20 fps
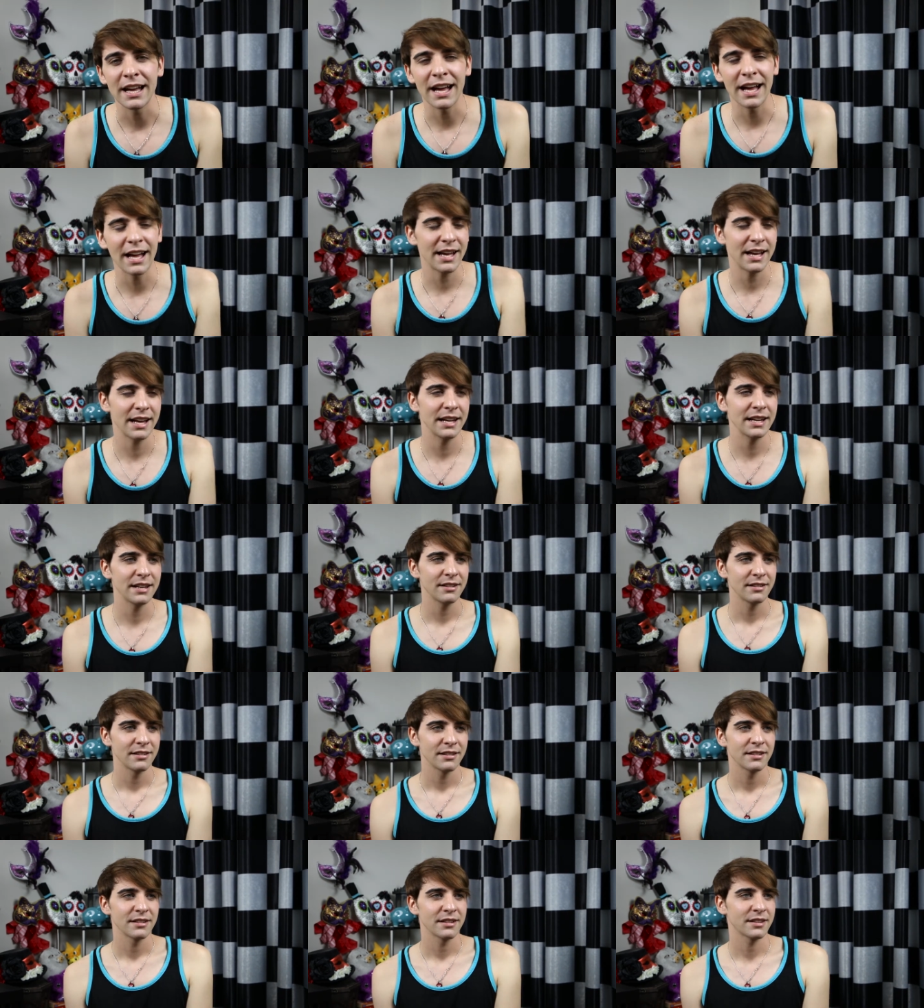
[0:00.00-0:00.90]
I
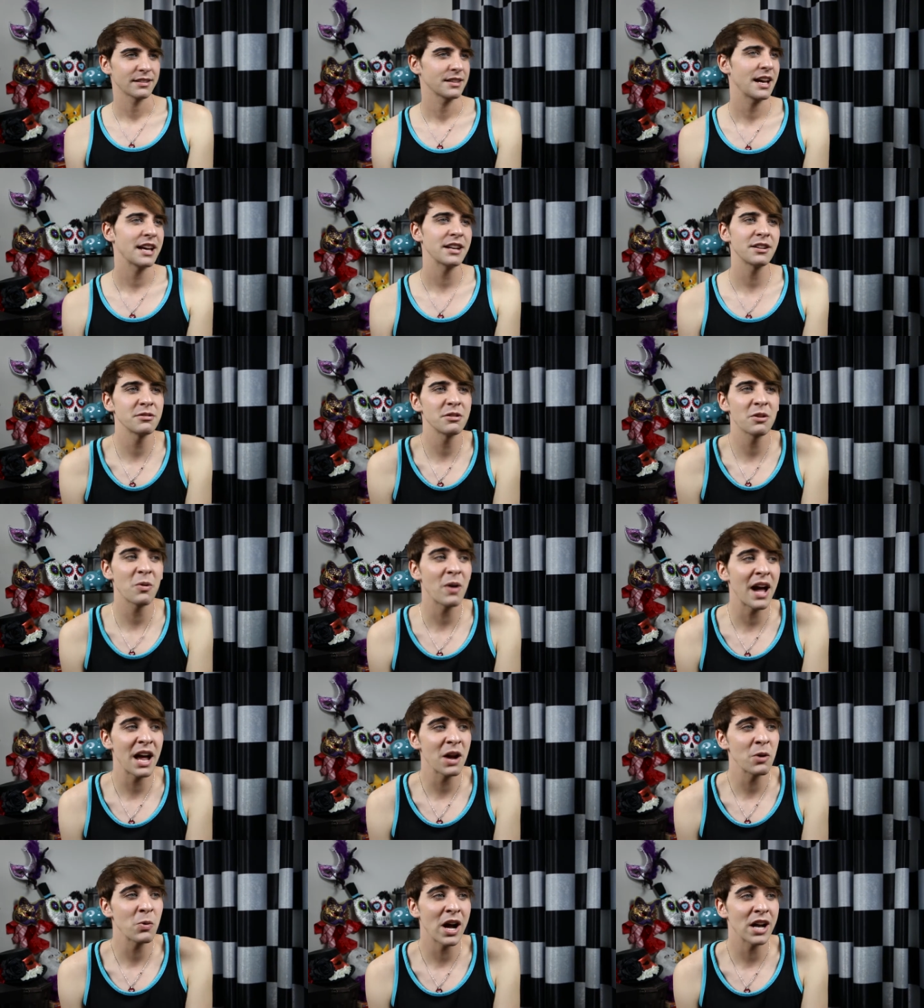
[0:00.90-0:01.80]
I don't know
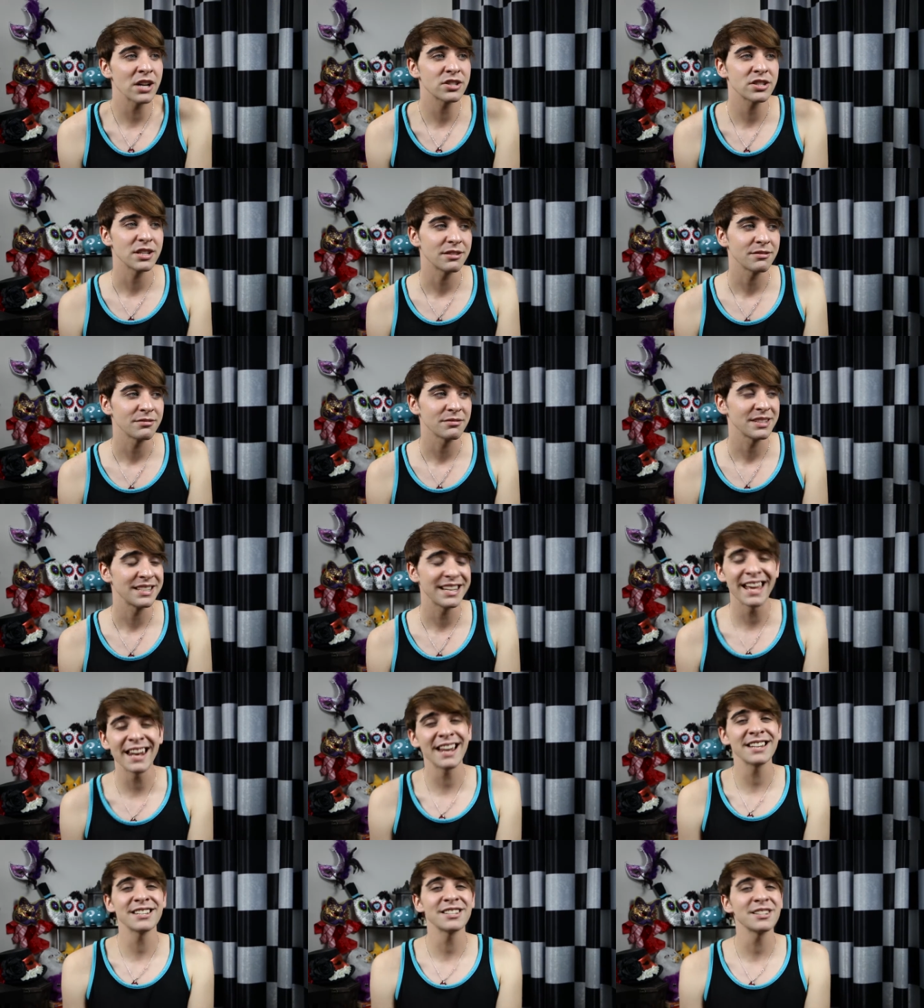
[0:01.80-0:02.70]
why I watch it.
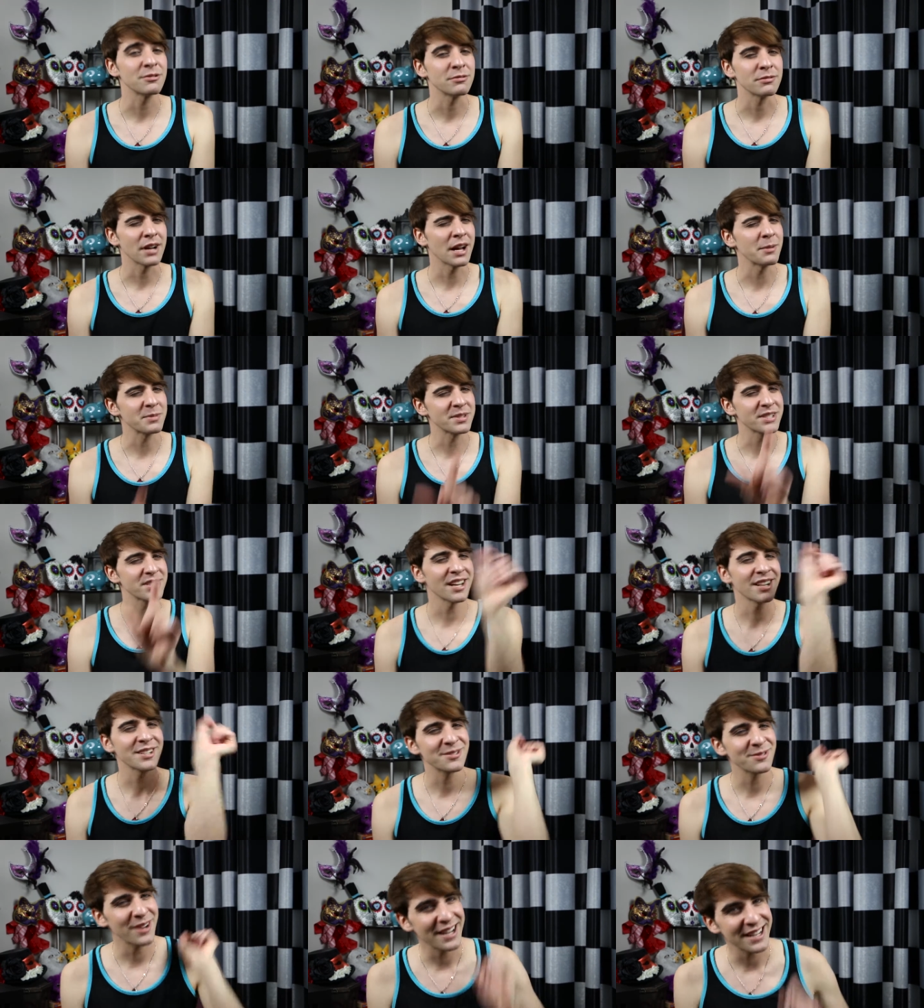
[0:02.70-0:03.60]
Yet I do. I'm
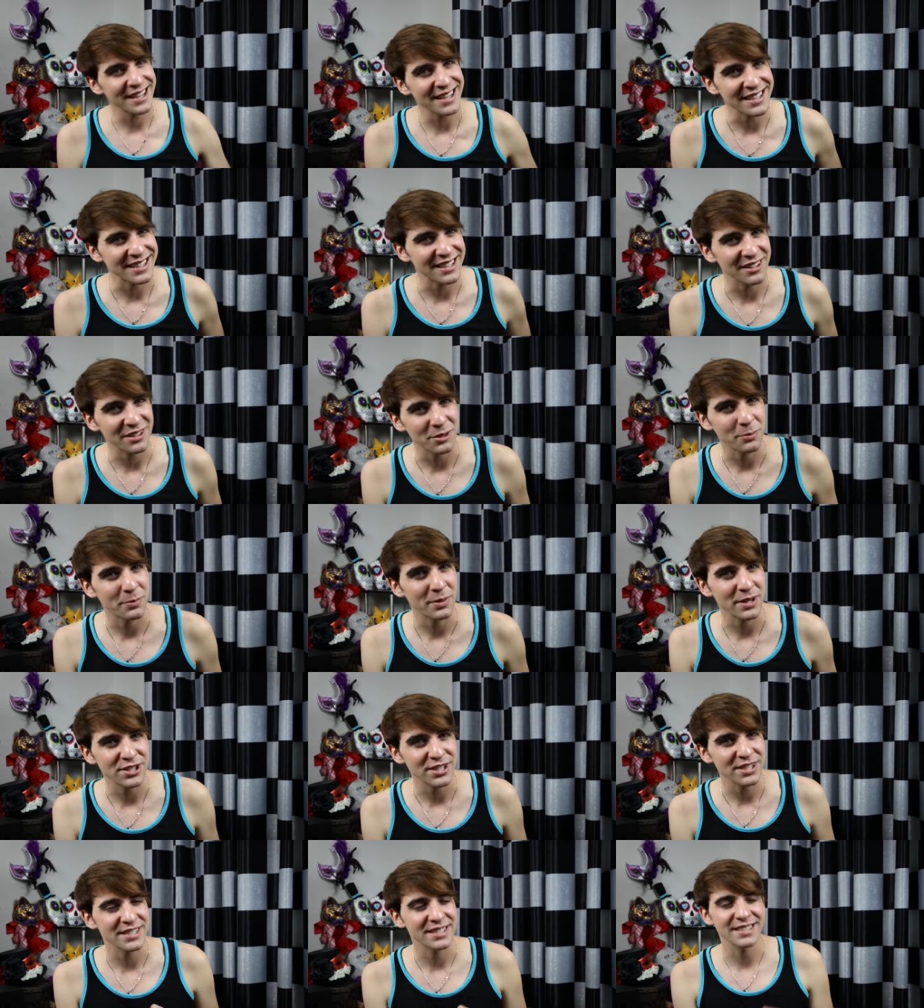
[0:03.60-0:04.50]
sucked right in, you little
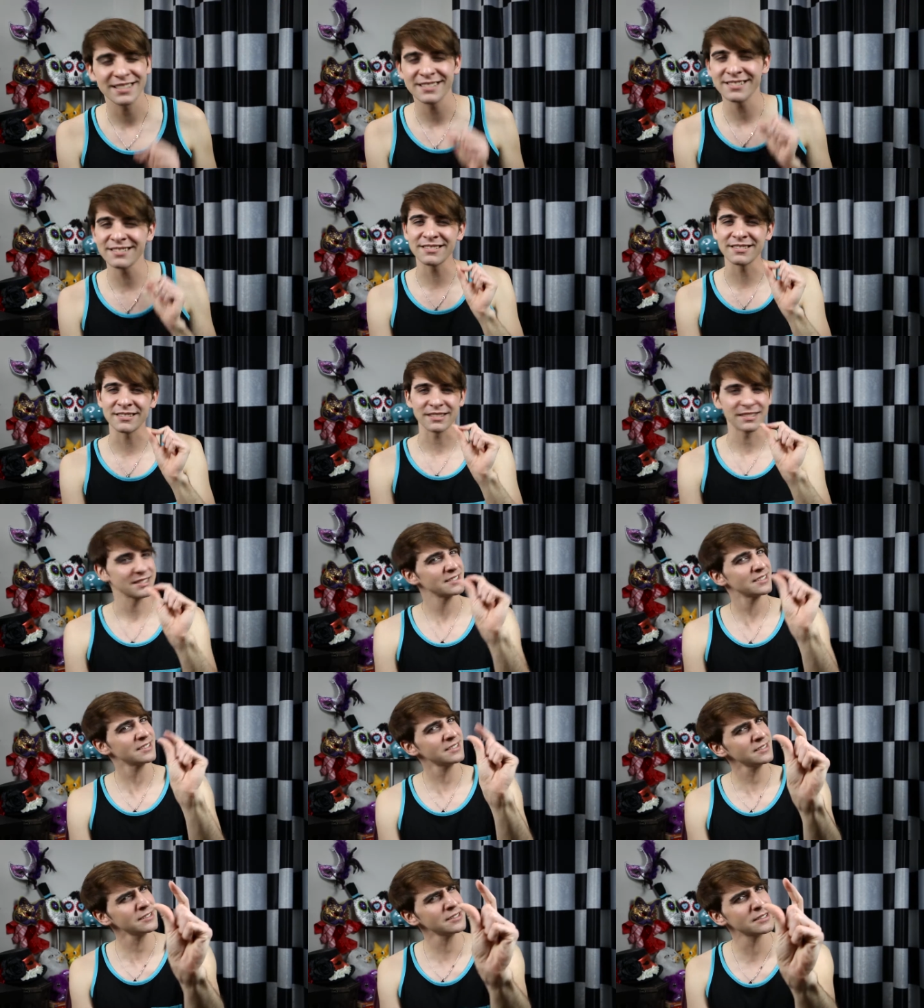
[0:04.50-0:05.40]
bitches. Ooh,
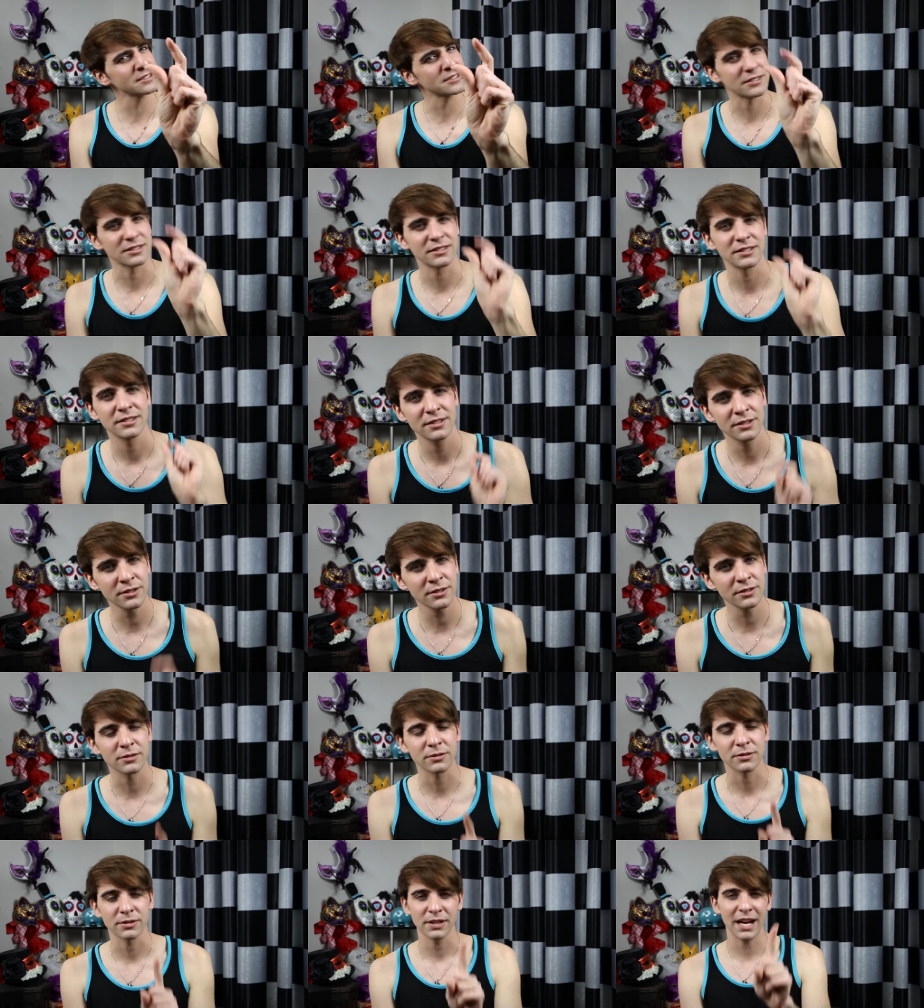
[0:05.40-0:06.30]
ooh,
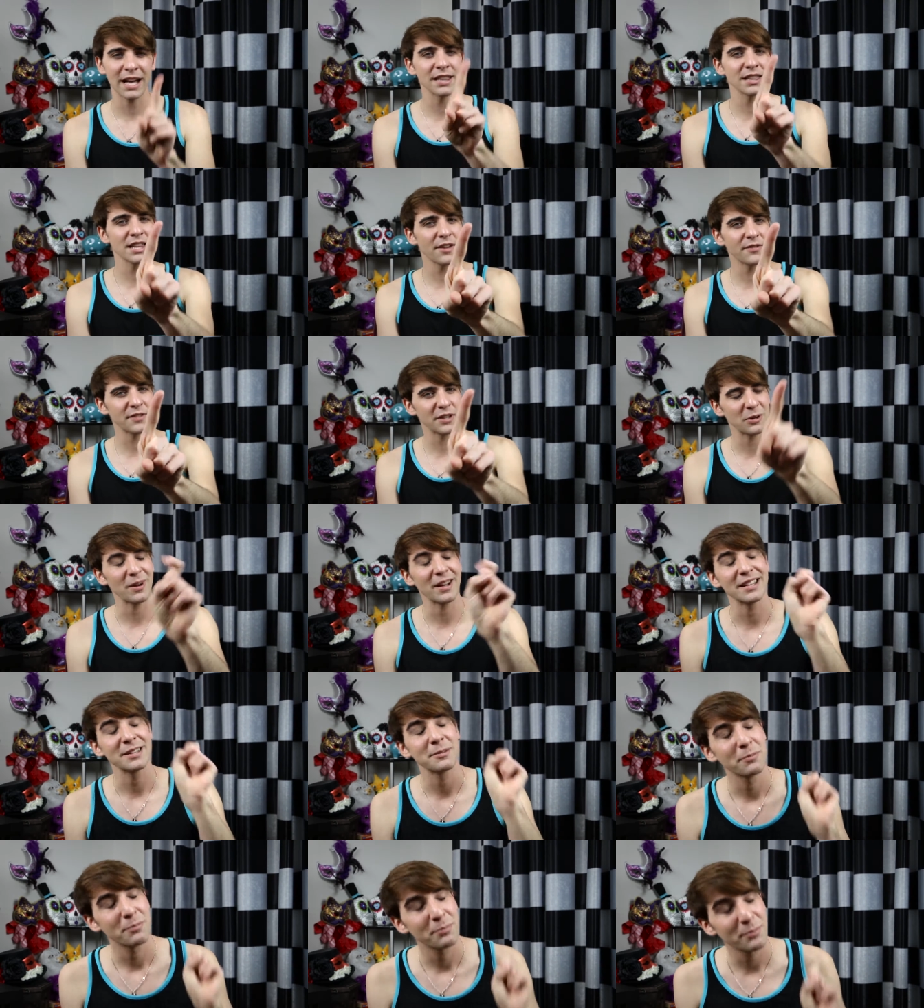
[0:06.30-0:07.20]
ooh. I love you,
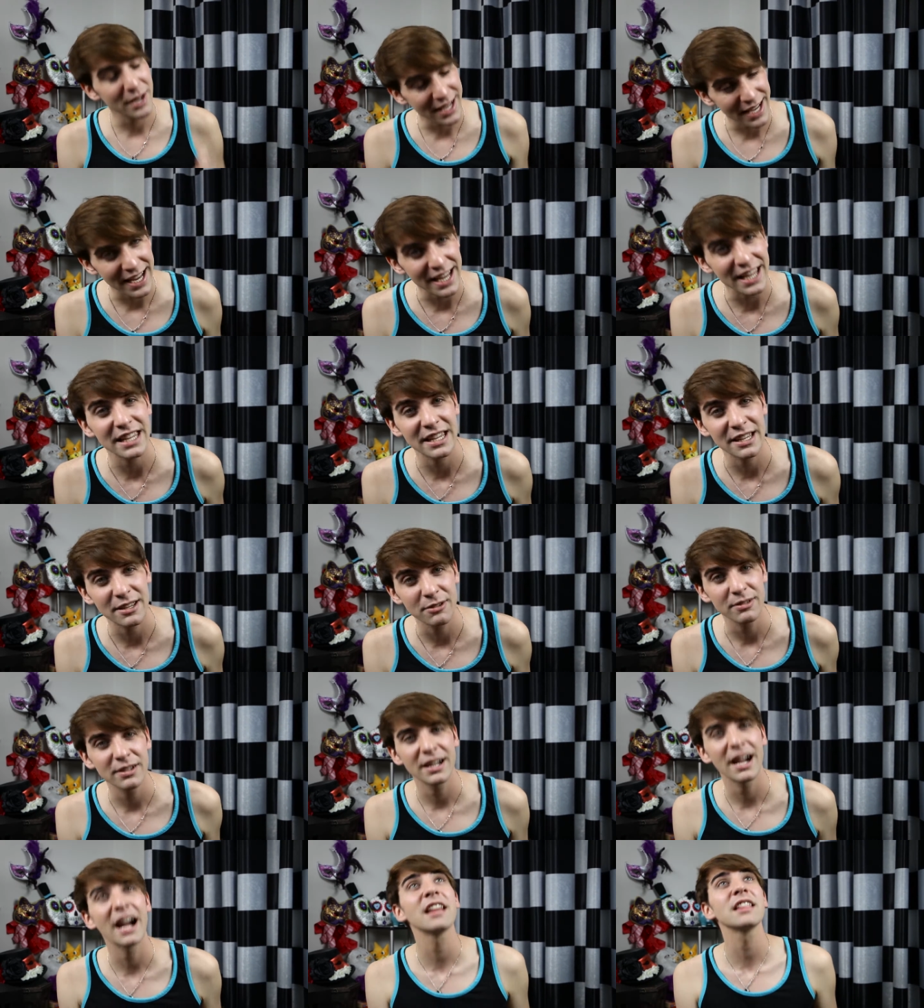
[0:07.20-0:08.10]
but I hate you.
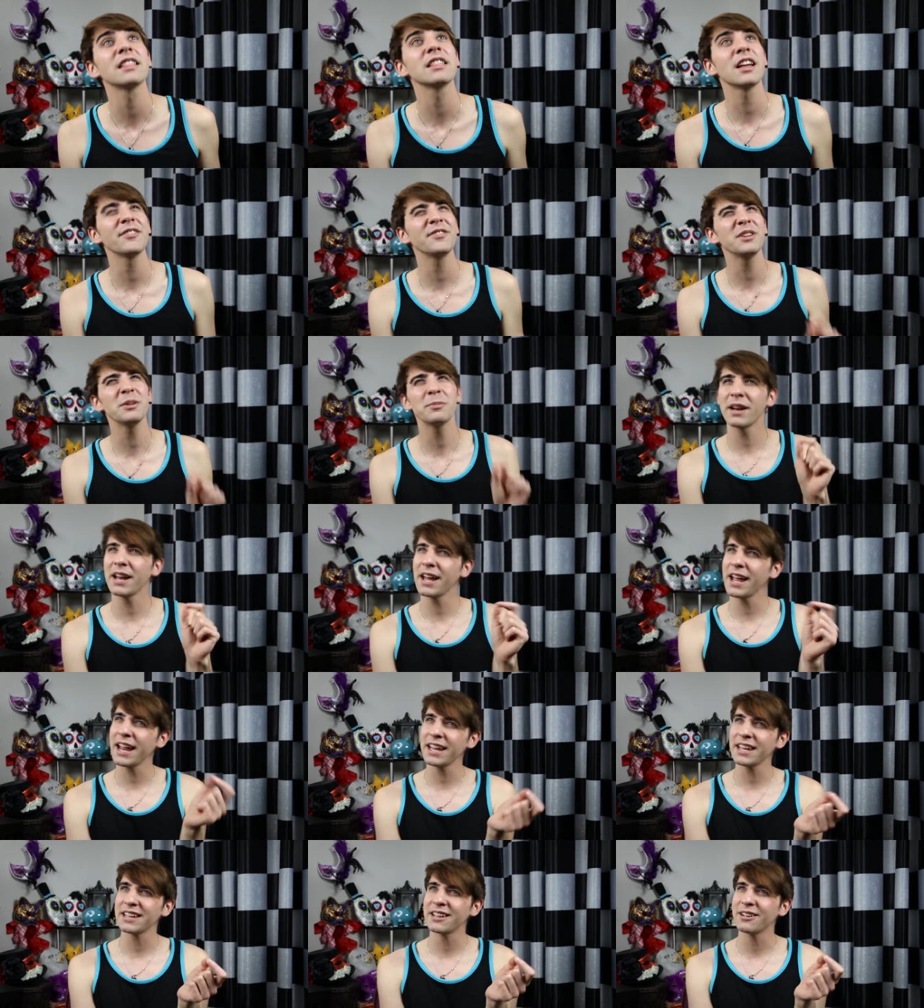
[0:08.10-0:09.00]
I love you, but I
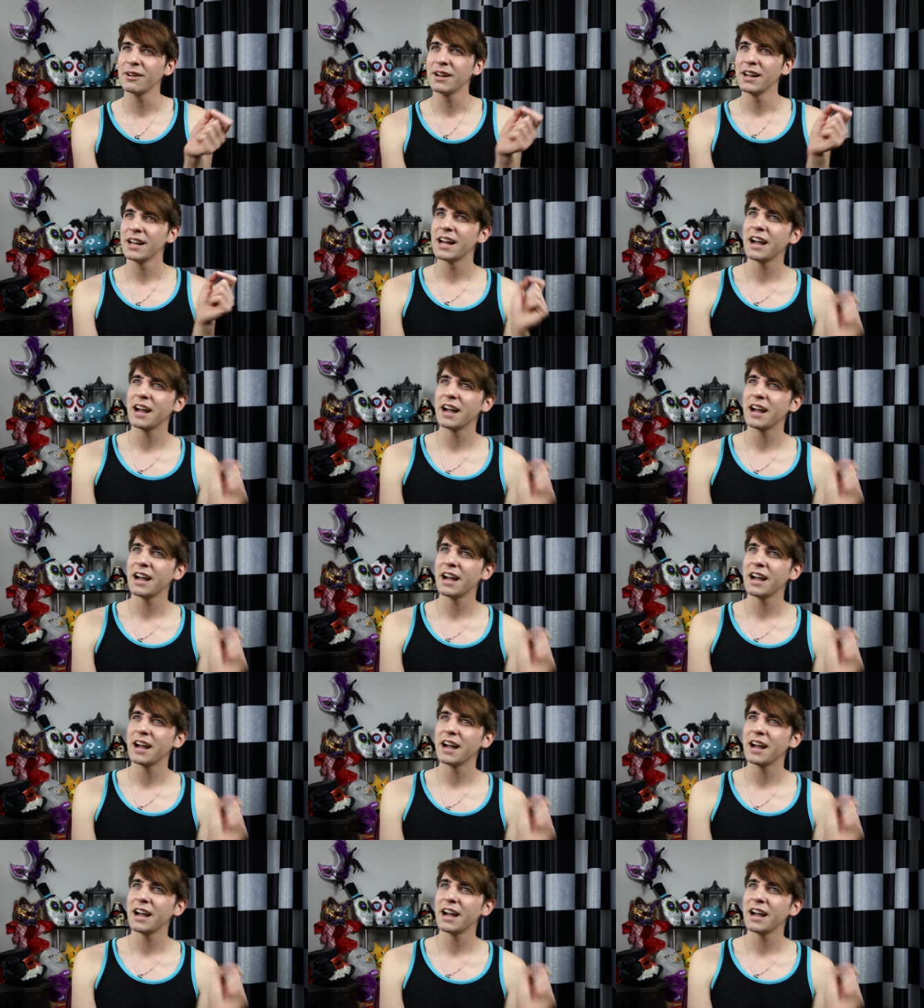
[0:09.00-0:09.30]
hate you.